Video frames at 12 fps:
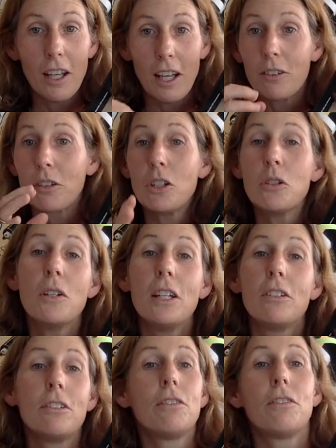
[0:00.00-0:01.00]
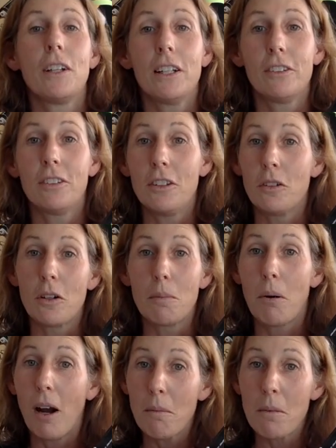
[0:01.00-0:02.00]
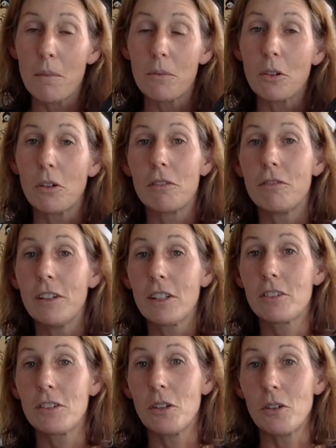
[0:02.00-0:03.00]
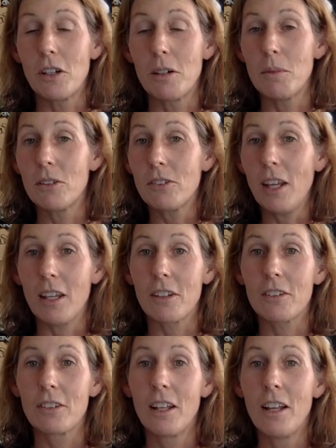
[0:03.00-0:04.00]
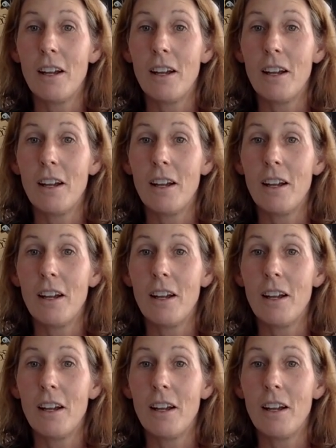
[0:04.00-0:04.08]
And so you need to fix your problems or fix your mistakes.